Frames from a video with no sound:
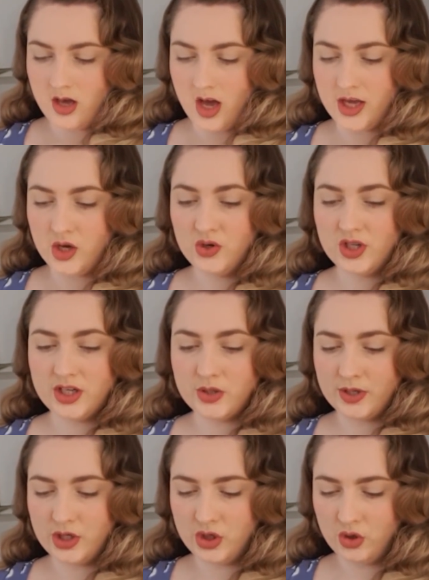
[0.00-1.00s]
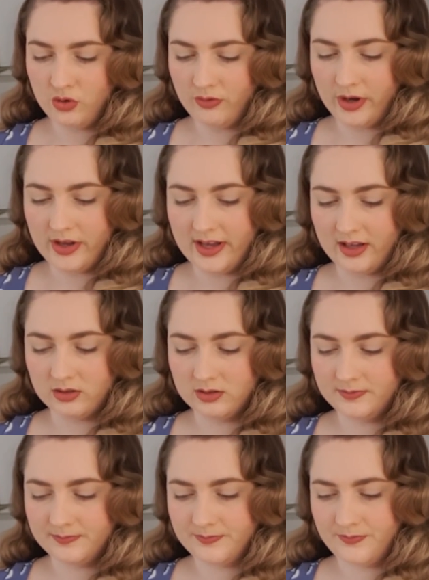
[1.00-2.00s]
I usually do a short row heel,
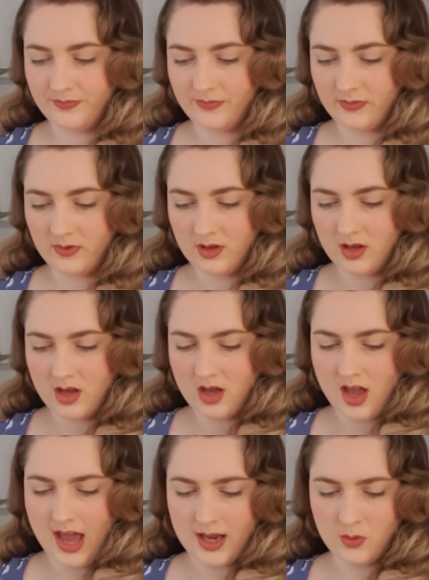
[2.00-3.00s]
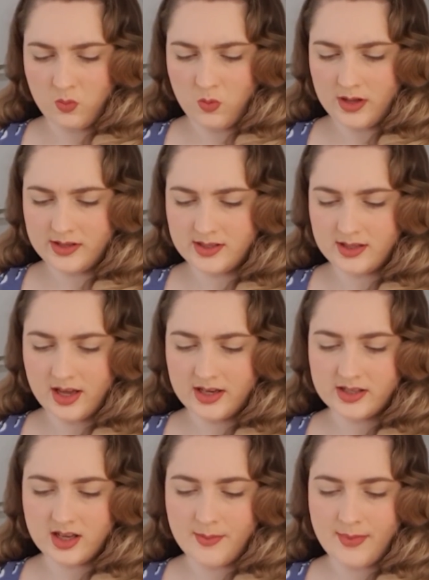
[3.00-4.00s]
and one side
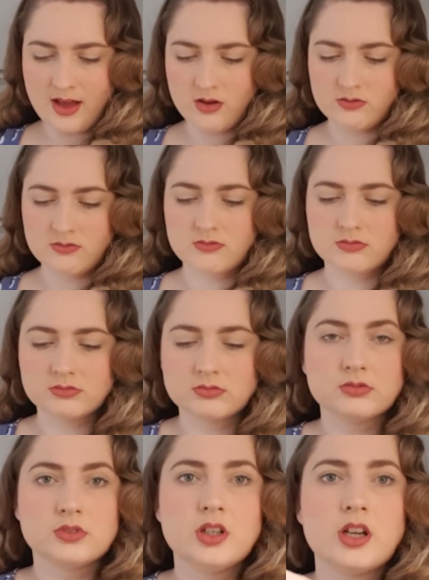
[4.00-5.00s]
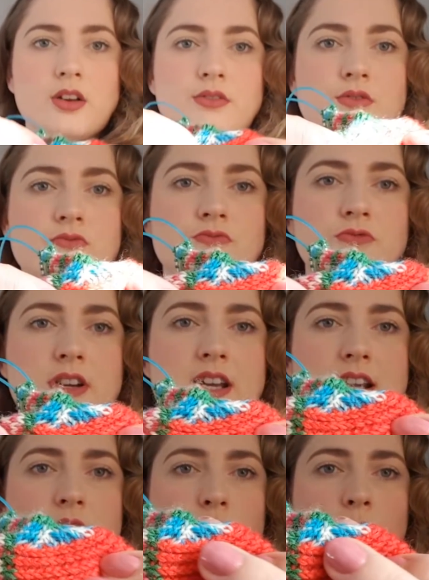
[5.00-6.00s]
has come out, you know,
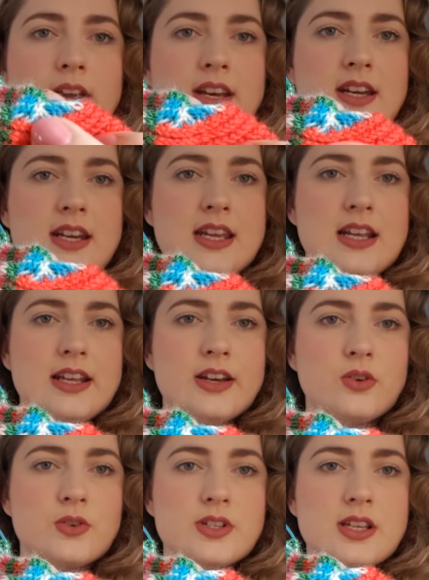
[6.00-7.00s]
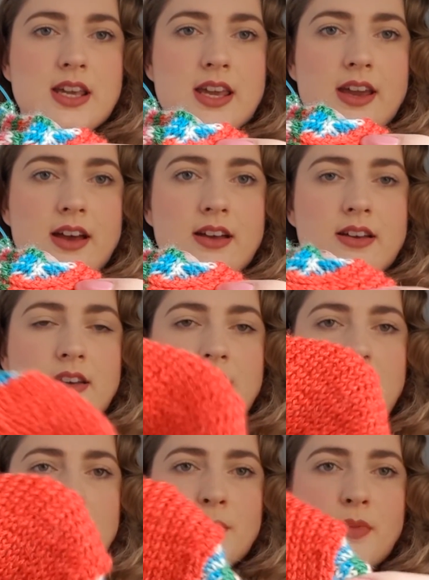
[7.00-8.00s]
really quite neatly across here,
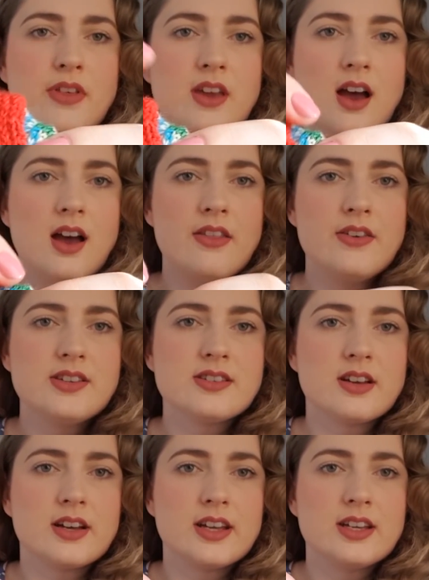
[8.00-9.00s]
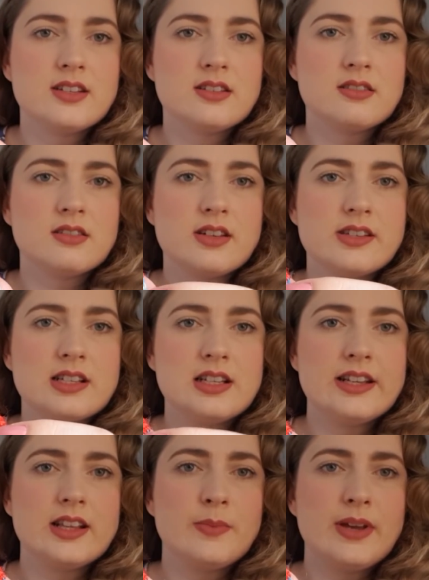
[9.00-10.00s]
but the other side is a
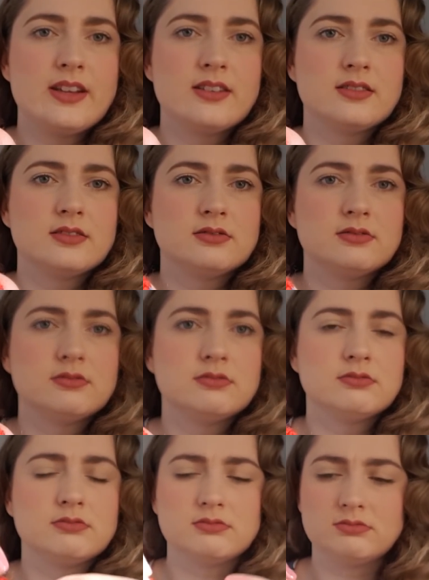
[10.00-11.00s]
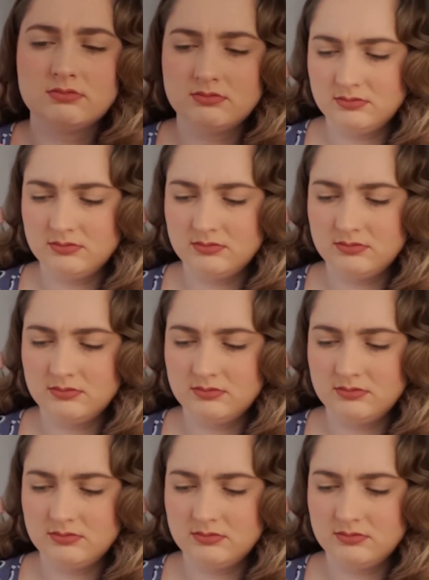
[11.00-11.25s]
little bit, I